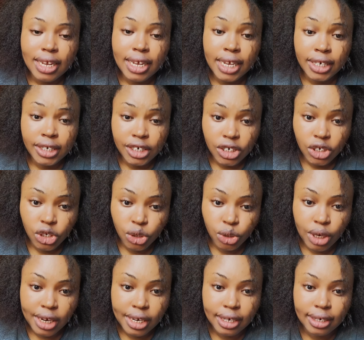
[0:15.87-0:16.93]
in this
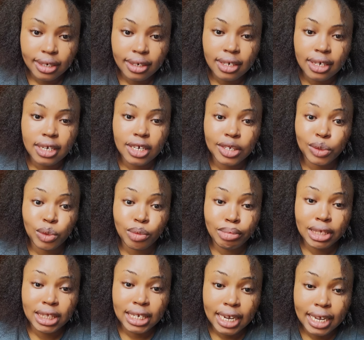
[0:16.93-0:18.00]
training, it will
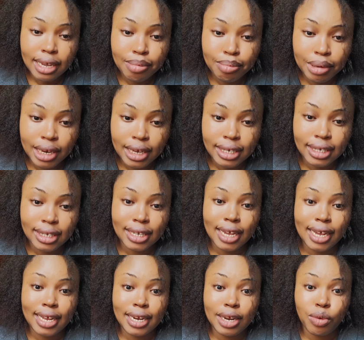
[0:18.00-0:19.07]
be taking place
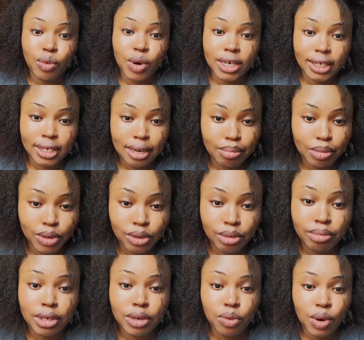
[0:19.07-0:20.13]
in a WhatsApp
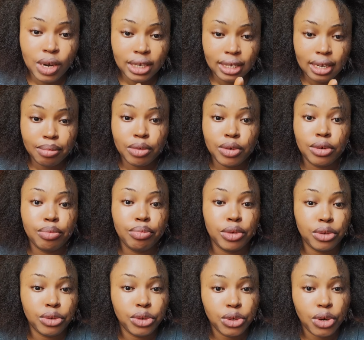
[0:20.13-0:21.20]
group. The WhatsApp group
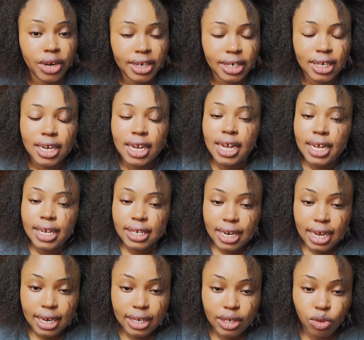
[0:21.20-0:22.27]
you join,
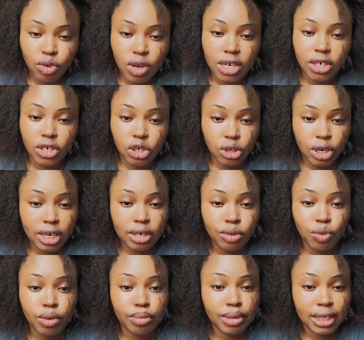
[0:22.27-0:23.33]
that is where the training
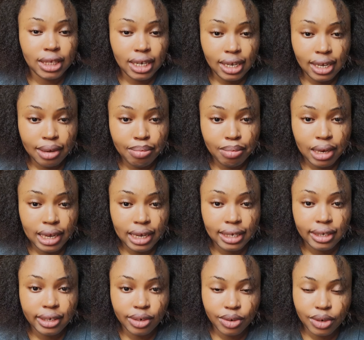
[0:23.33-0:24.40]
will be taking
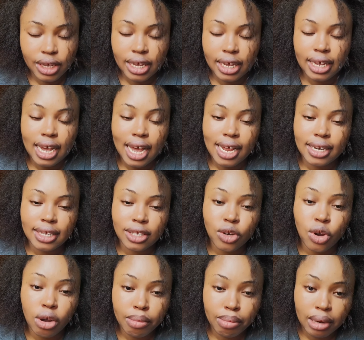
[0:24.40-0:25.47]
place, okay, and it's
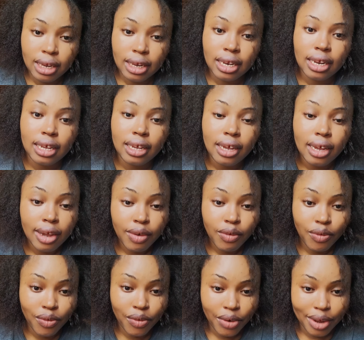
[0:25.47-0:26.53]
completely
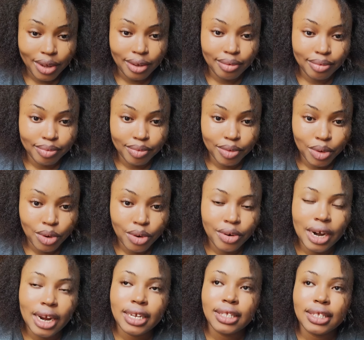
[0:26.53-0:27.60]
free. All
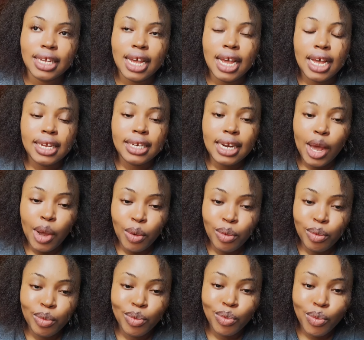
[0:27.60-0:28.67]
right,
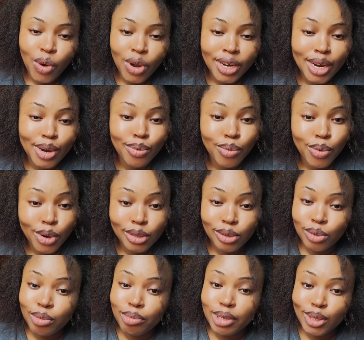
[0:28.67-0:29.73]
now what
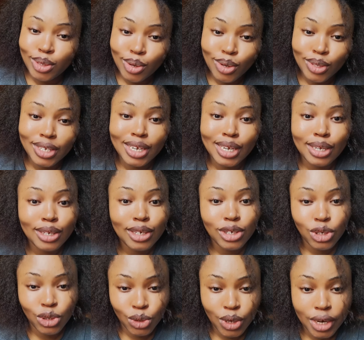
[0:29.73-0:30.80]
will be taught in
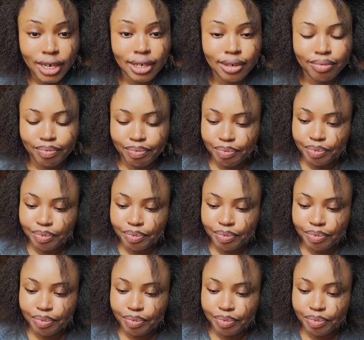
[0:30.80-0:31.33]
this training?